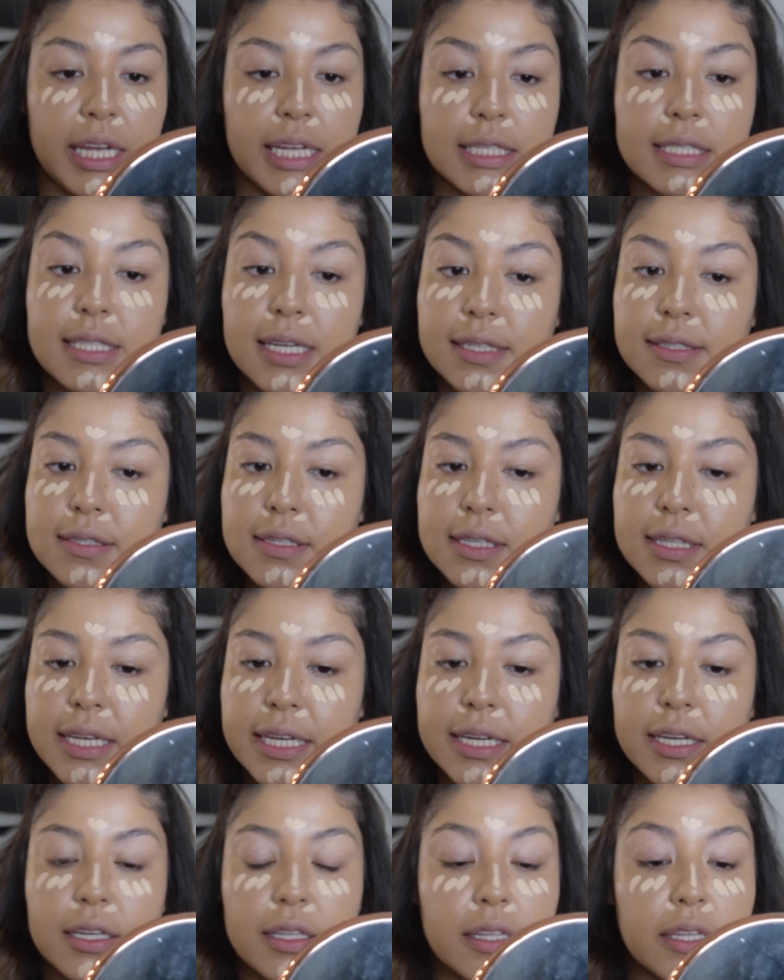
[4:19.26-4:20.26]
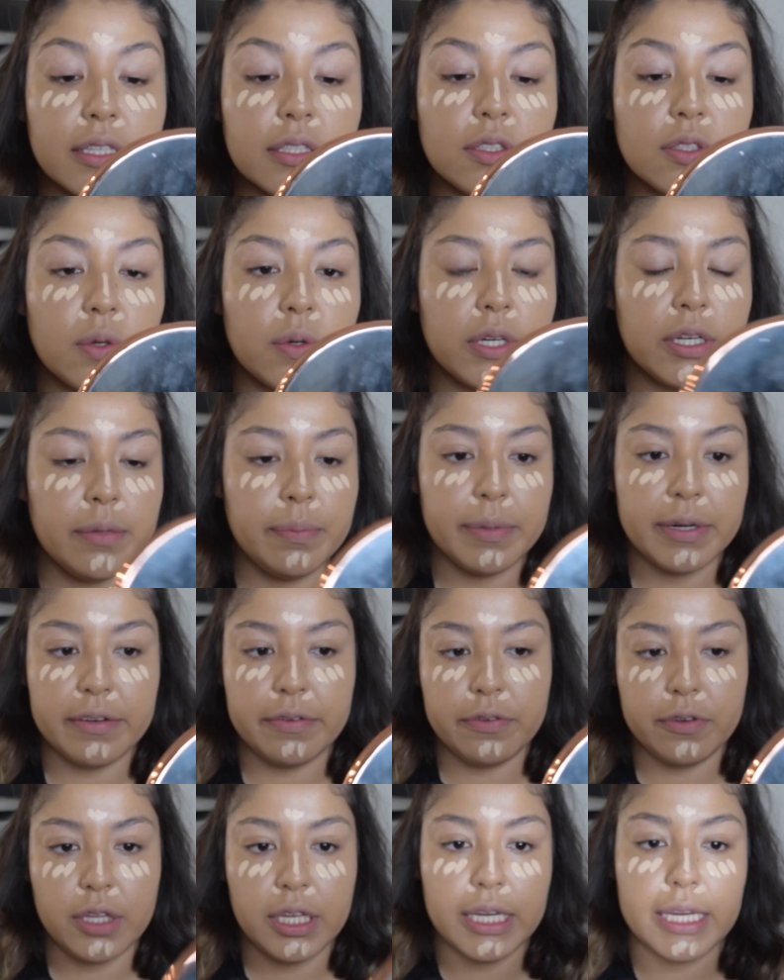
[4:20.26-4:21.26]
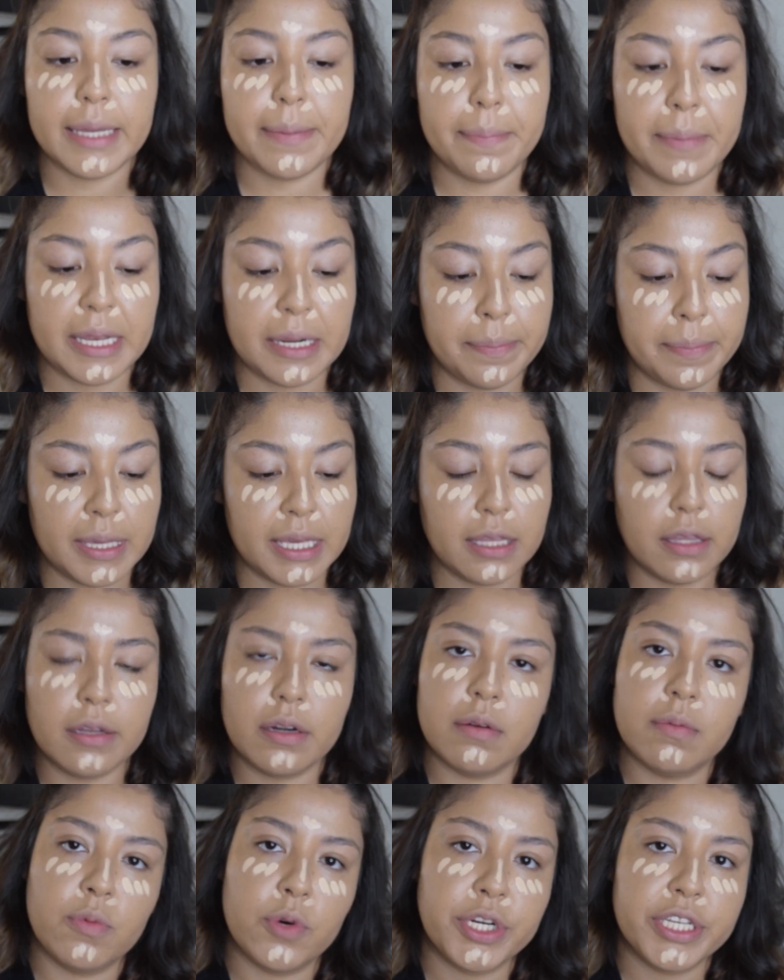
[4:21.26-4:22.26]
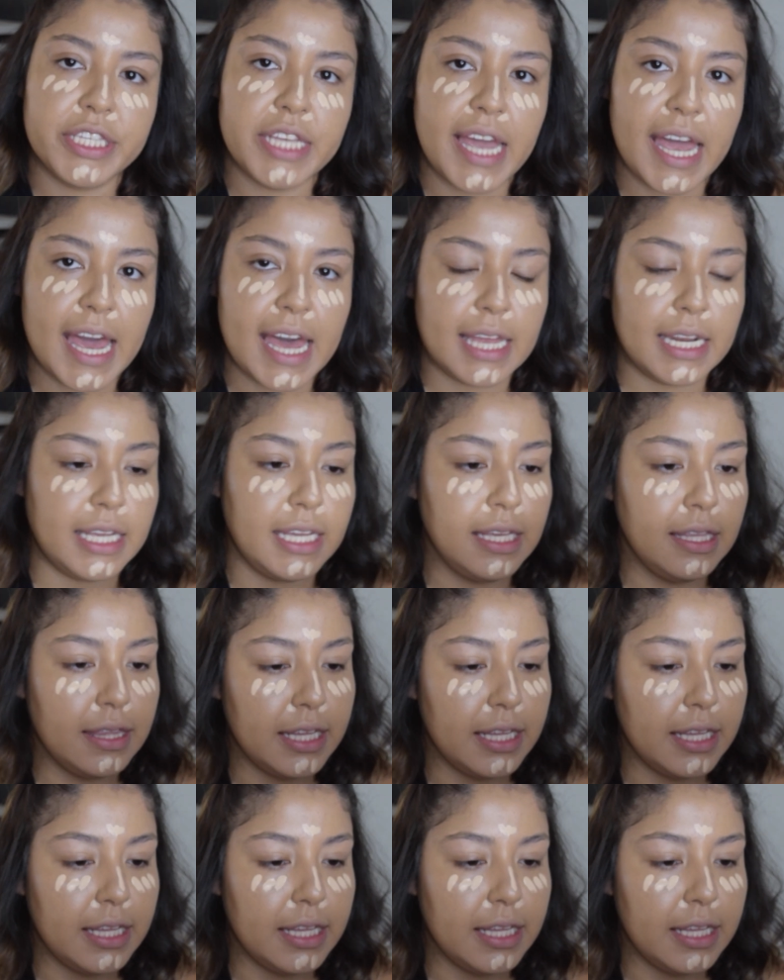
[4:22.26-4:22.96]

it does look like a glazed donut, but I feel like it made me a little more tanny.